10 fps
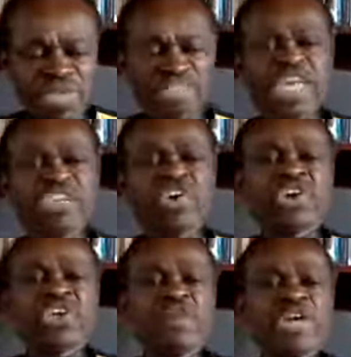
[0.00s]
It is a
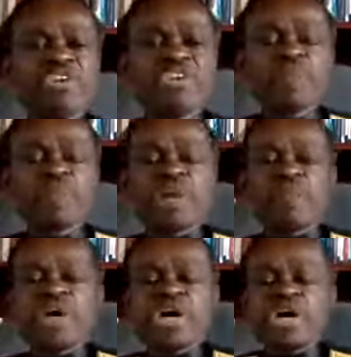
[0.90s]
documentary
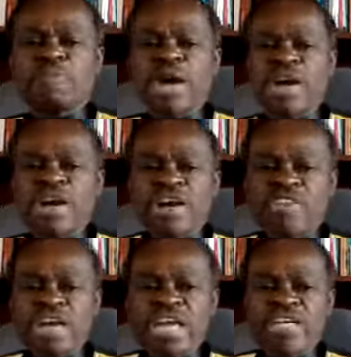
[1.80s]
prepared by
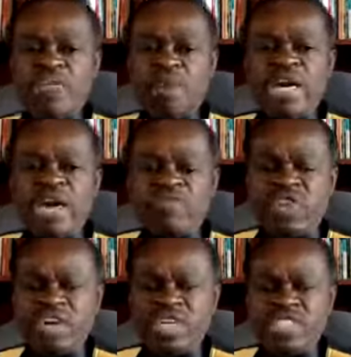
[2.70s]
a great
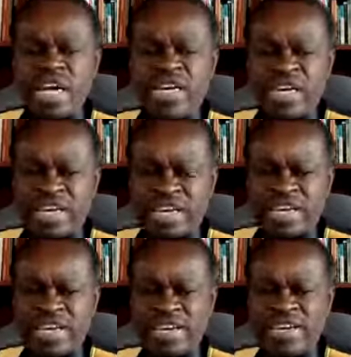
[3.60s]
Pan-Africanist and a
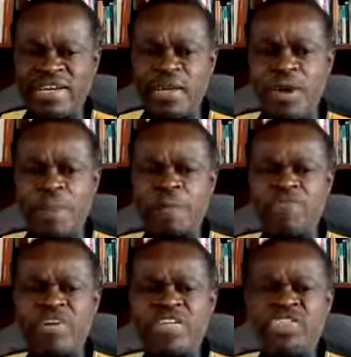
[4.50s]
Kenyan,
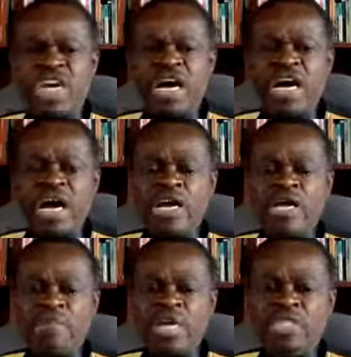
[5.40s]
Professor
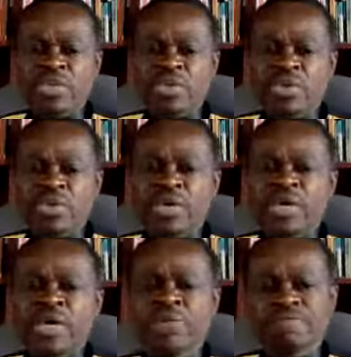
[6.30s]
Ali
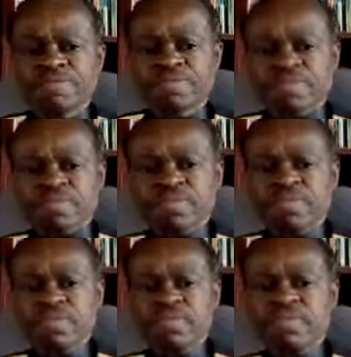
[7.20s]
Mazurui,
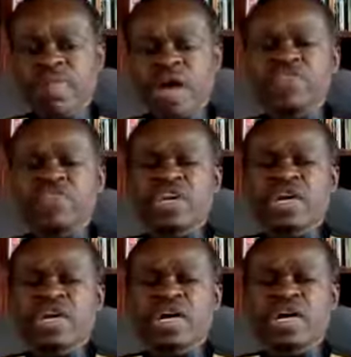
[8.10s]

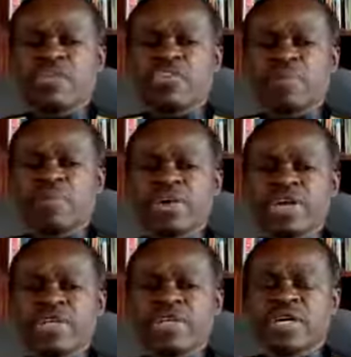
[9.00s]
Africa, a Triple
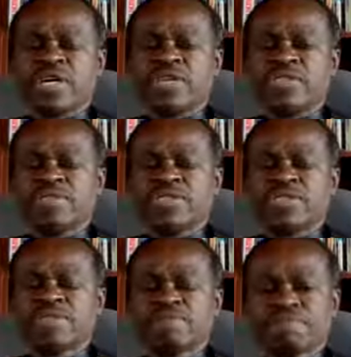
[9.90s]

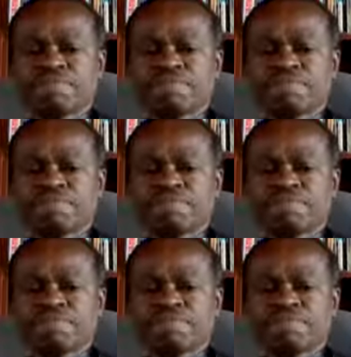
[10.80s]
Heritage.